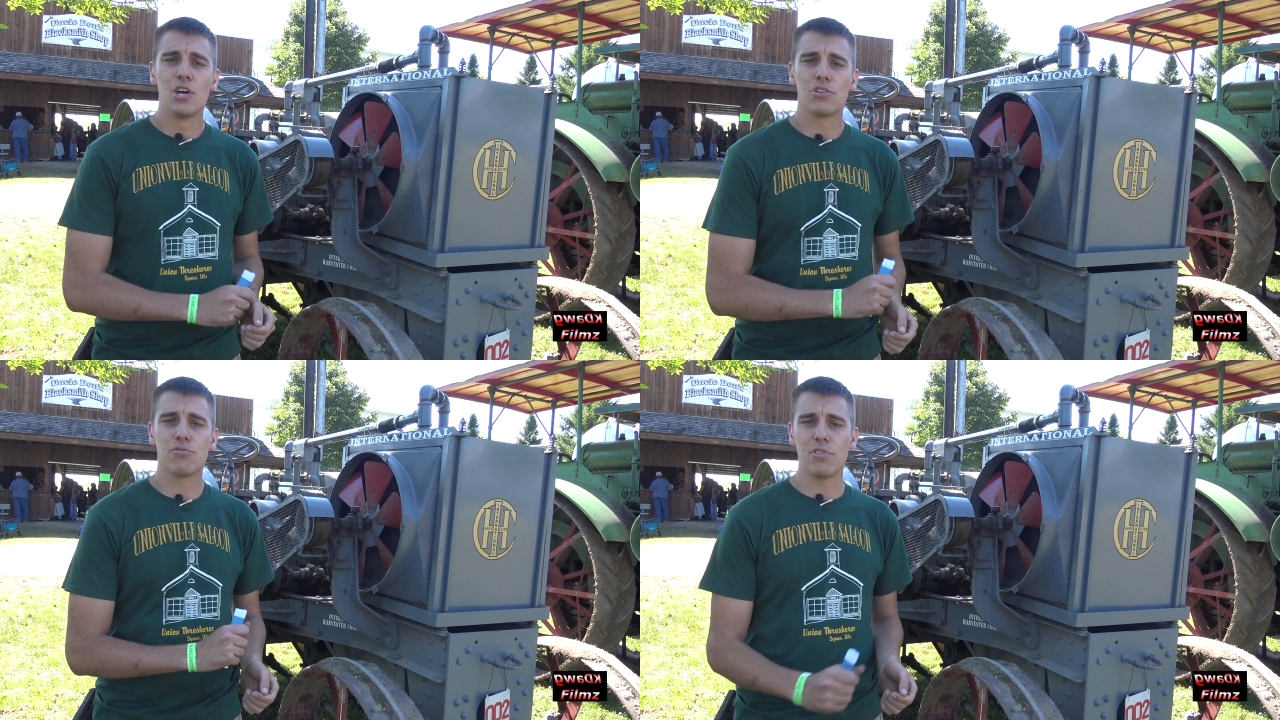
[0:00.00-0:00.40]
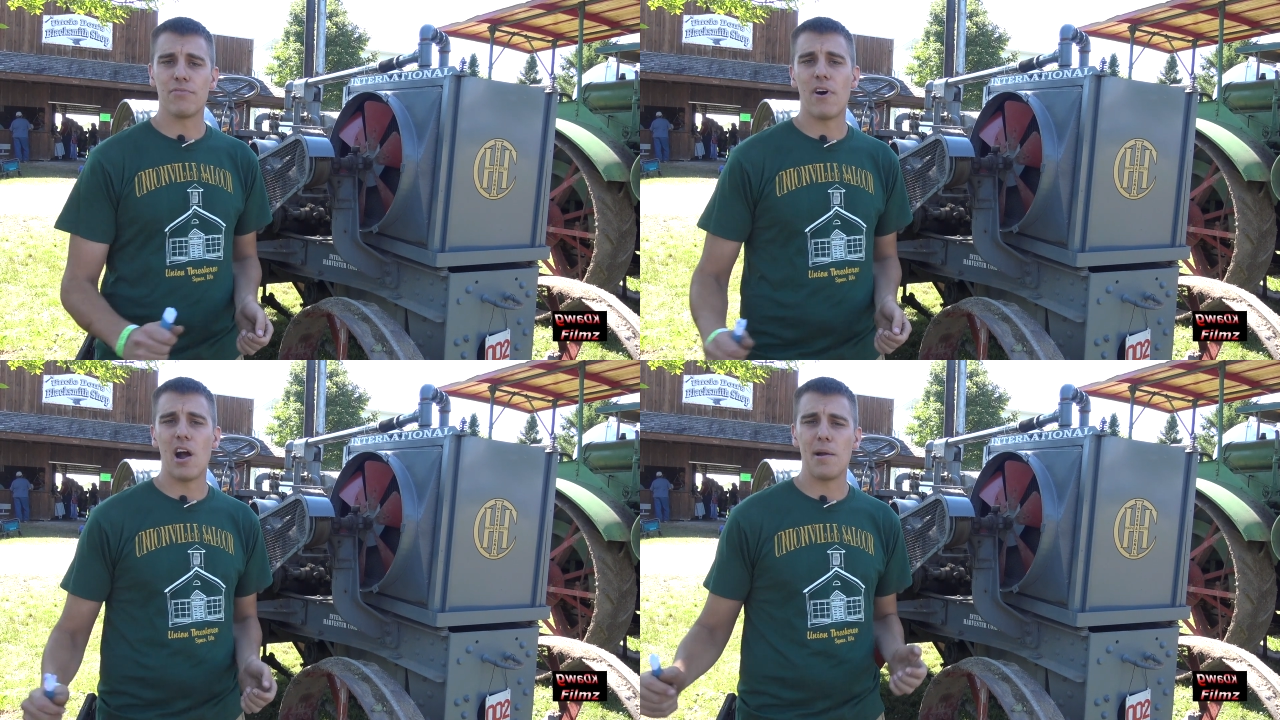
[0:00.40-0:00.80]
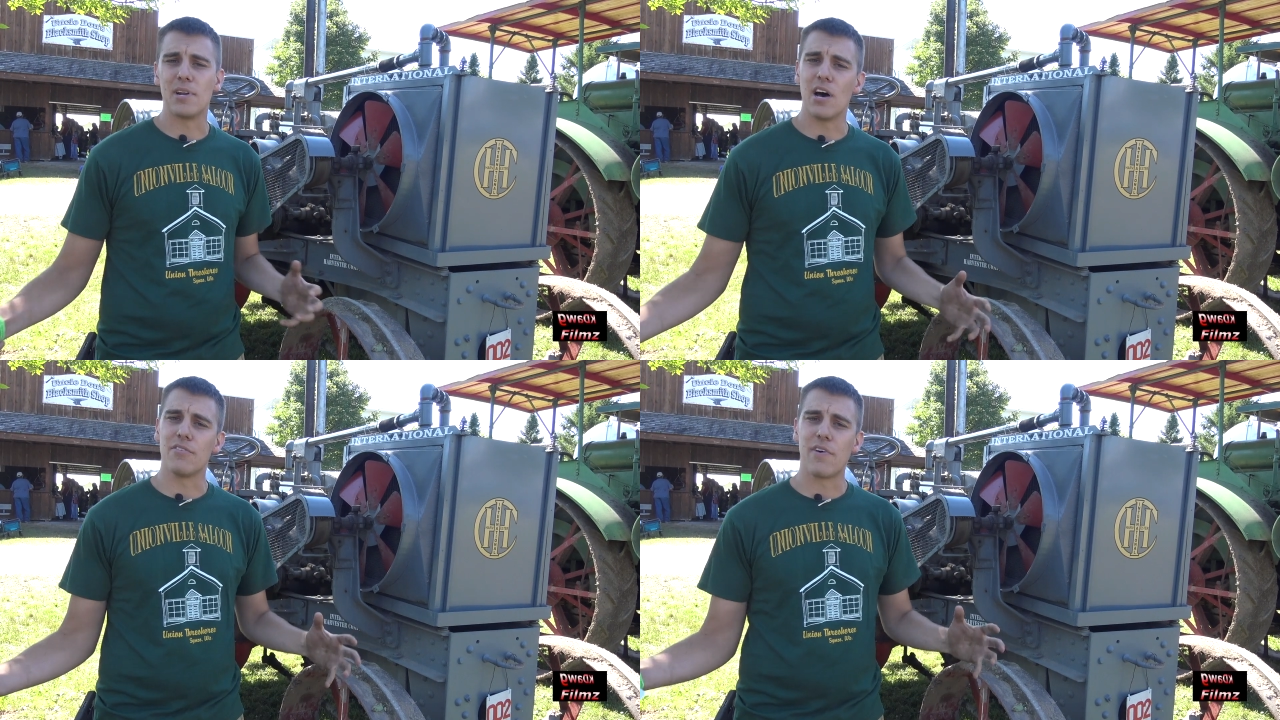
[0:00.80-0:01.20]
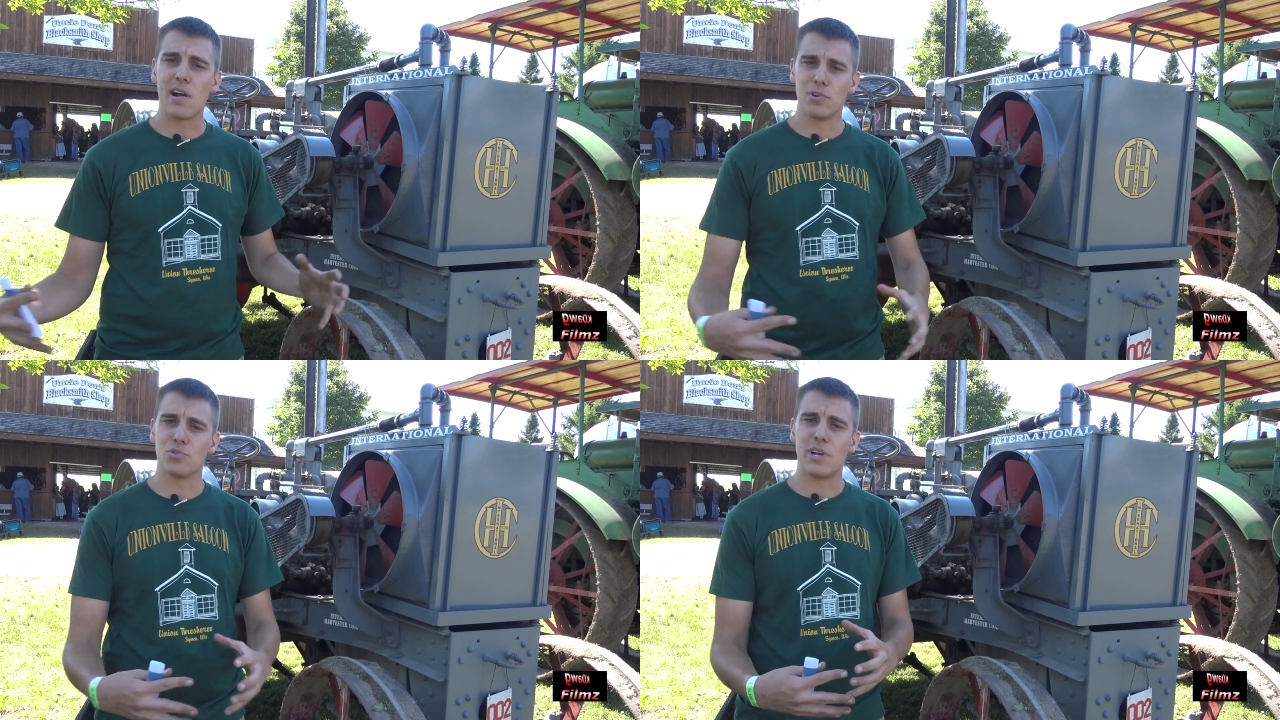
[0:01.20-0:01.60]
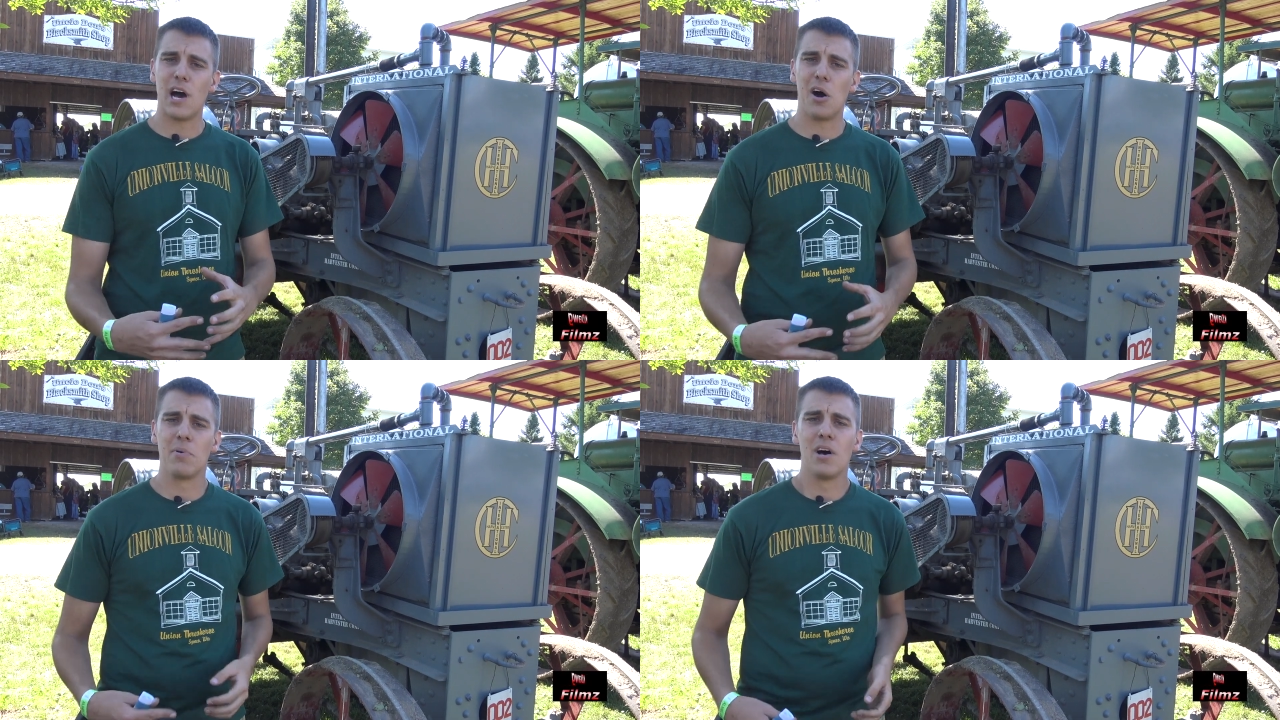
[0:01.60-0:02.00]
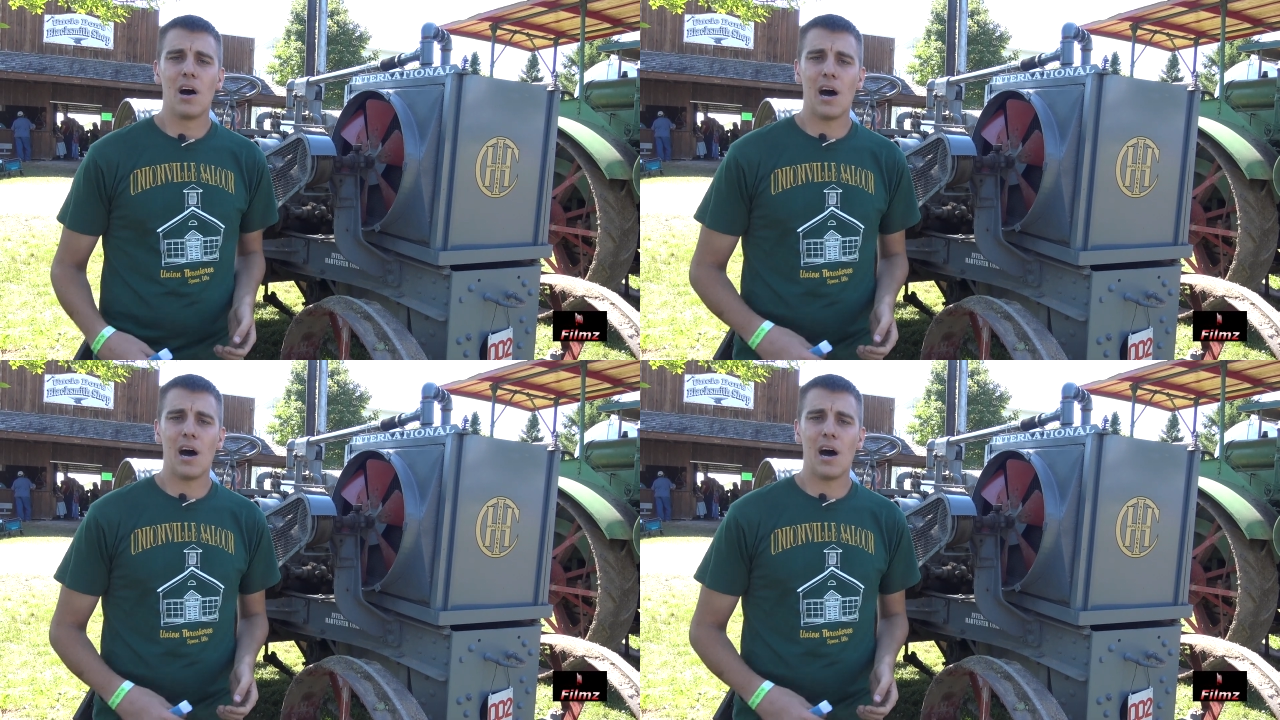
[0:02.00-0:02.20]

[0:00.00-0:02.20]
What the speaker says: through the farm, and all the farmers would help